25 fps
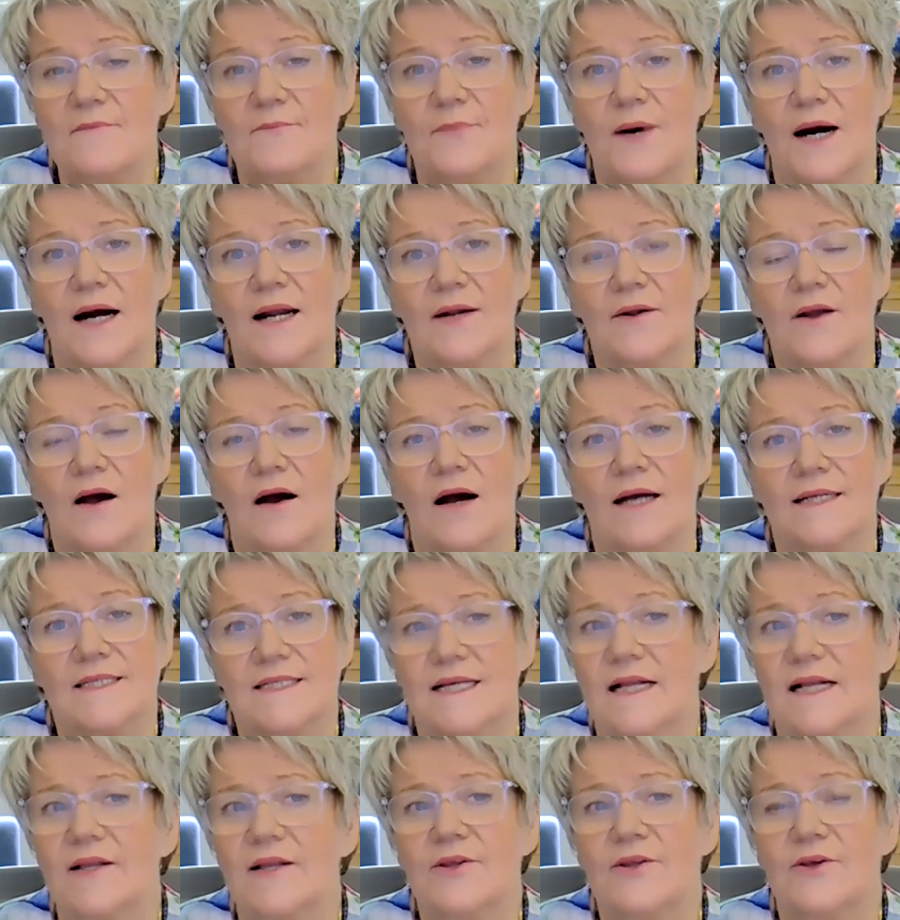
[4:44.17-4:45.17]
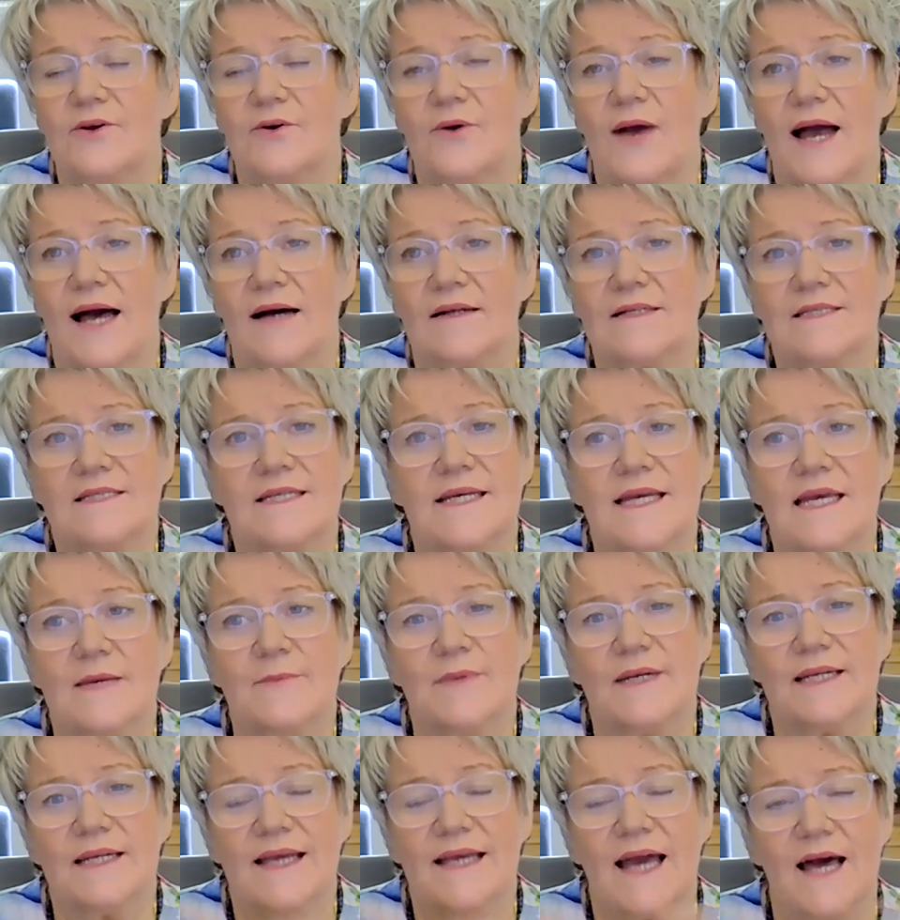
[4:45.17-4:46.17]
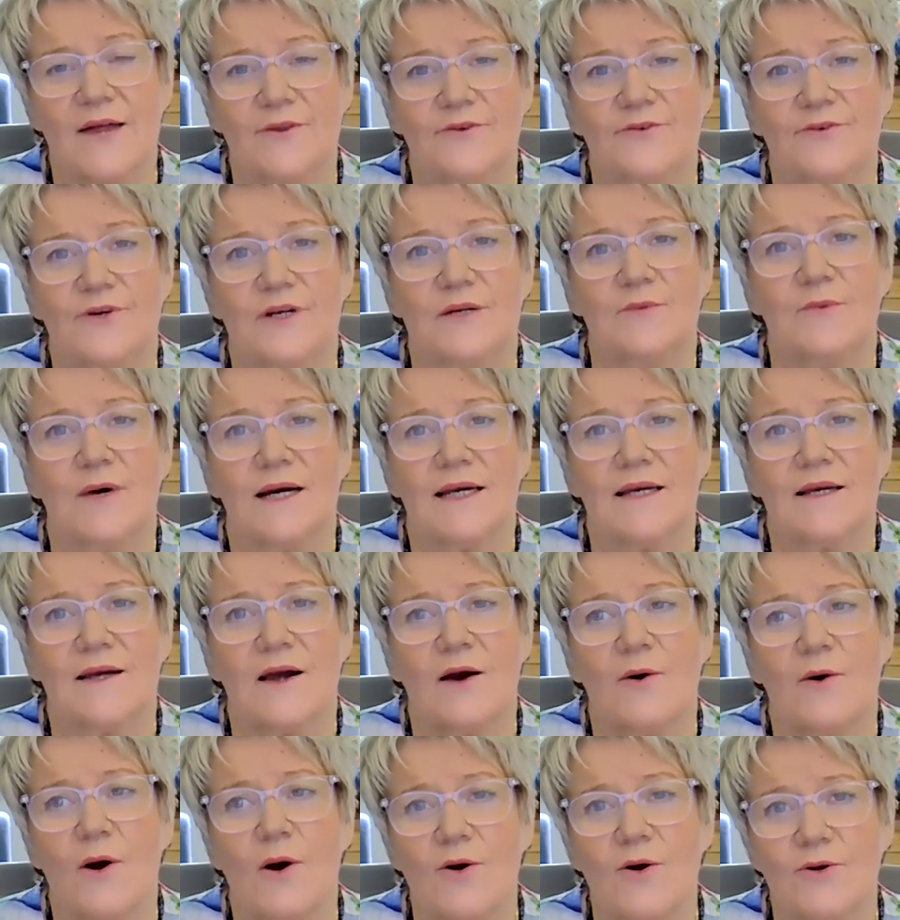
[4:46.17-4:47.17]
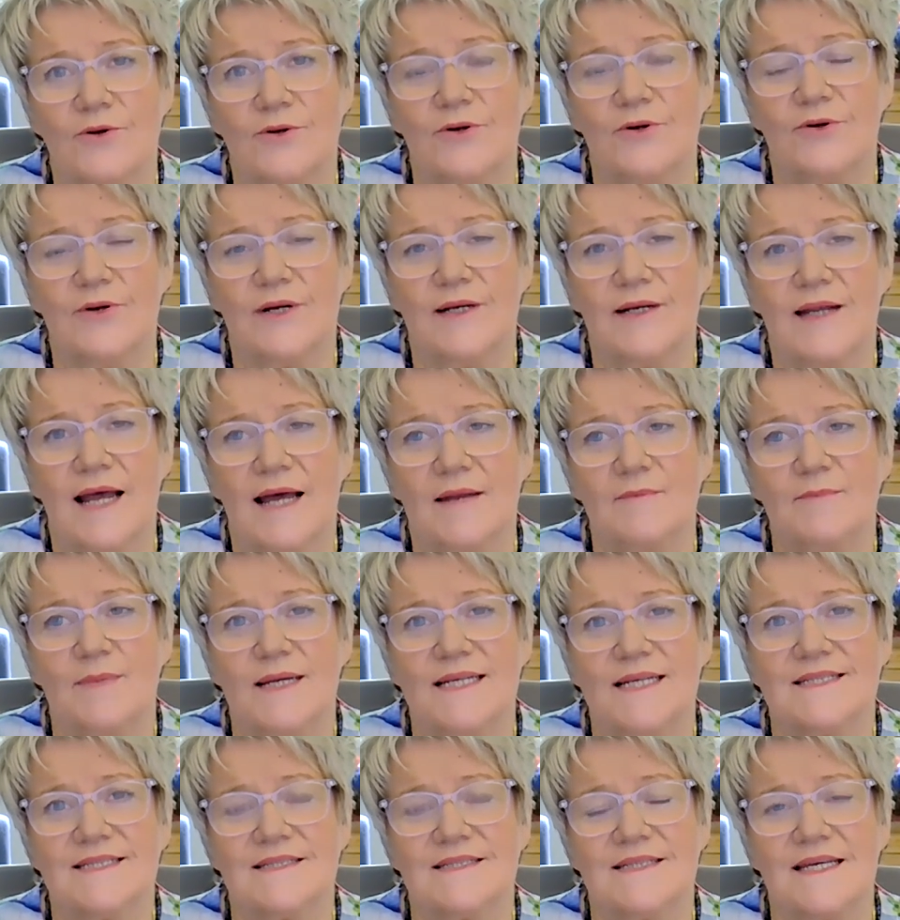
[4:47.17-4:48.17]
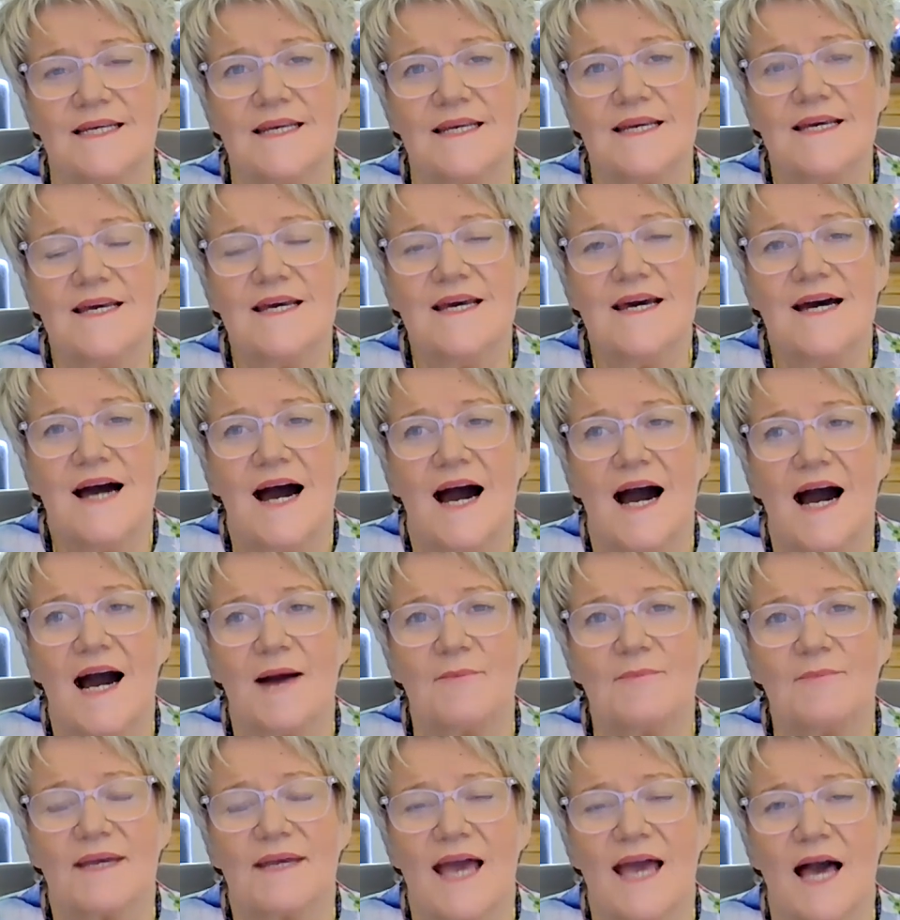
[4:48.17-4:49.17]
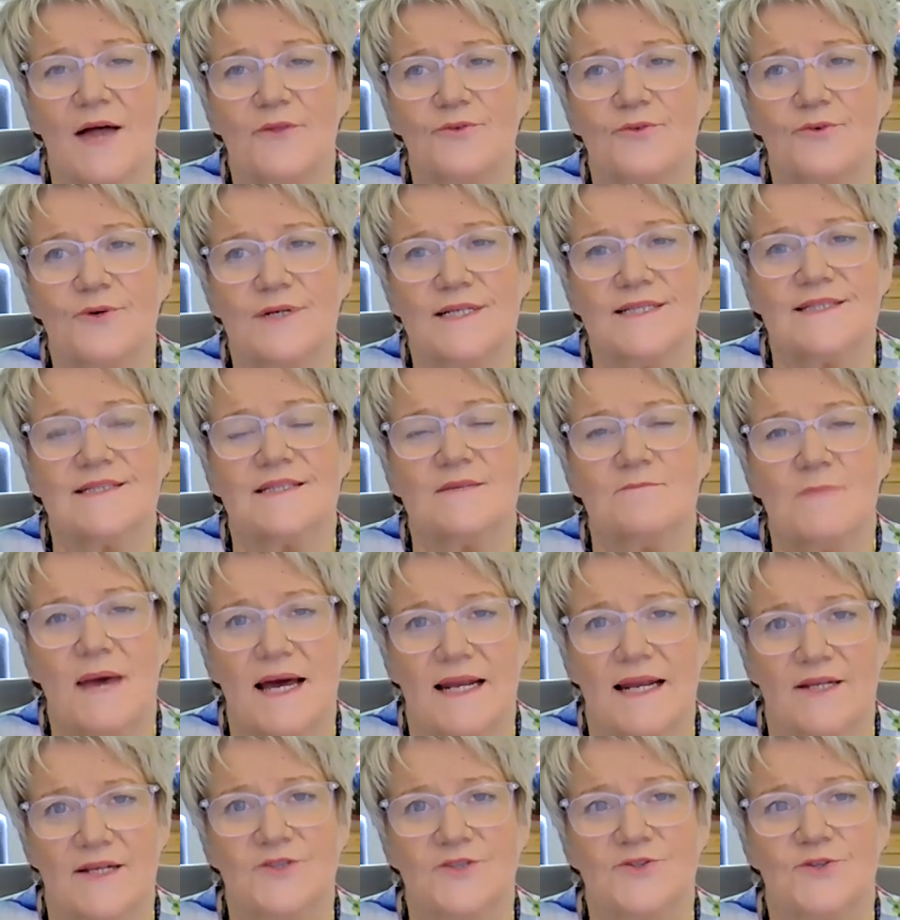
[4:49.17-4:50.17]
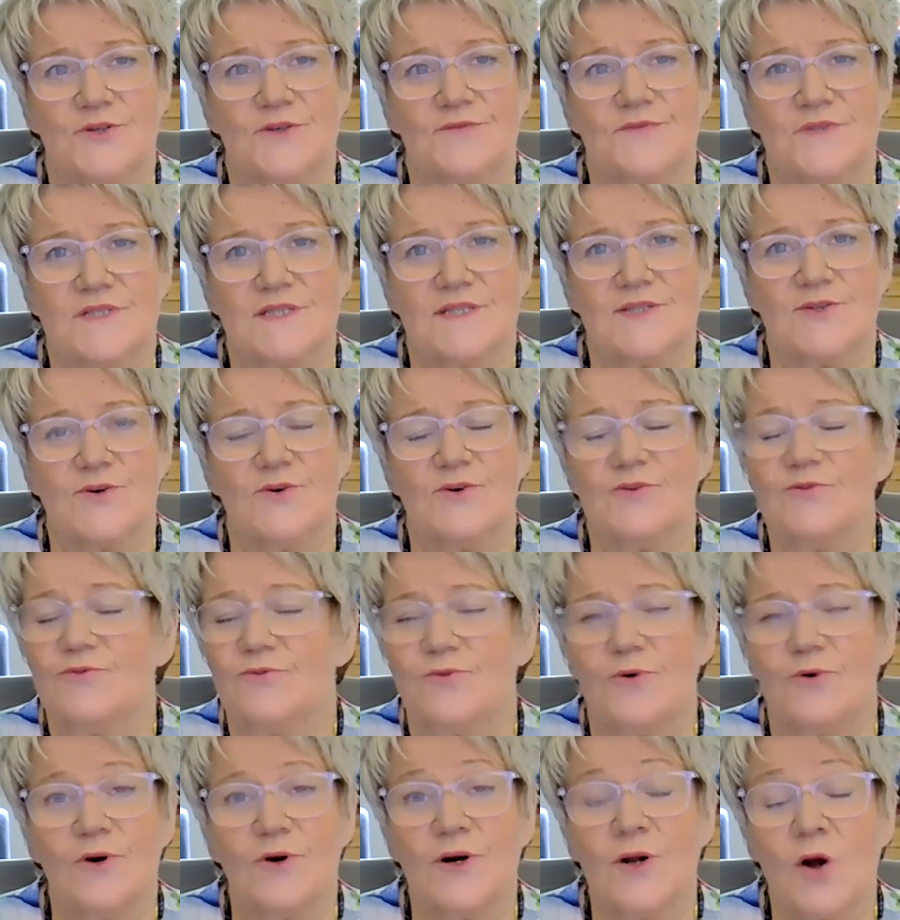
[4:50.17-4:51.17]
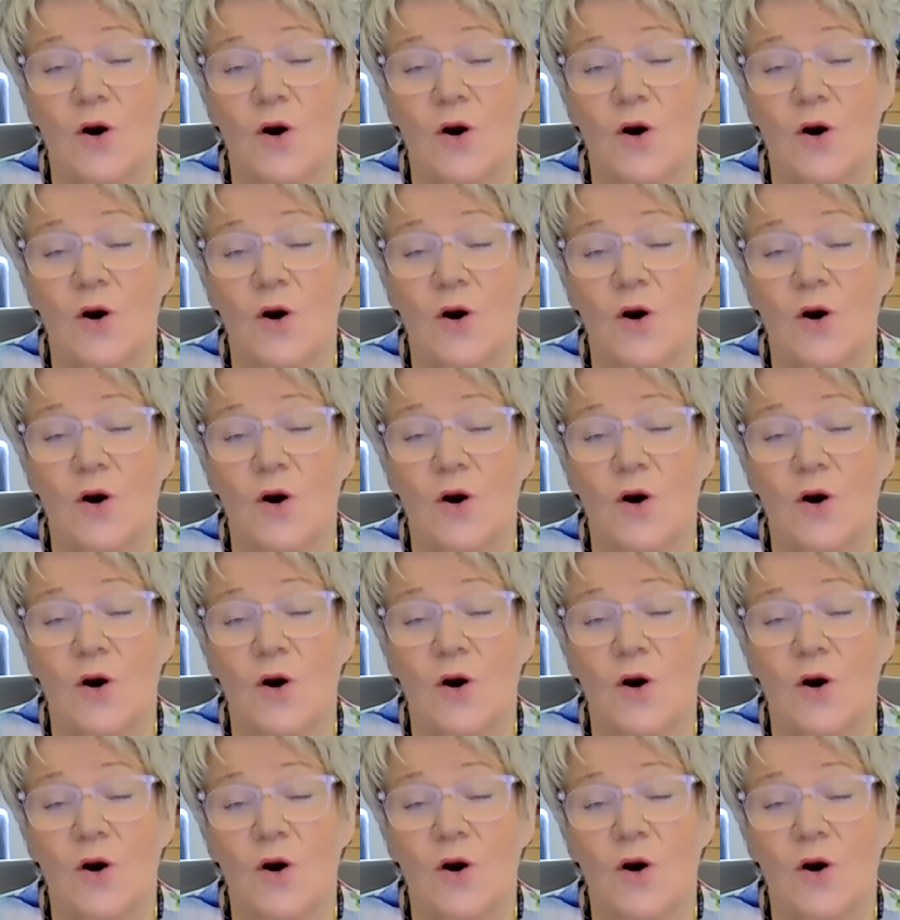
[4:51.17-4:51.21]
But I tell you, our team and Catherine, my co-owner and bestie, Catherine is the manager of the Cert 4.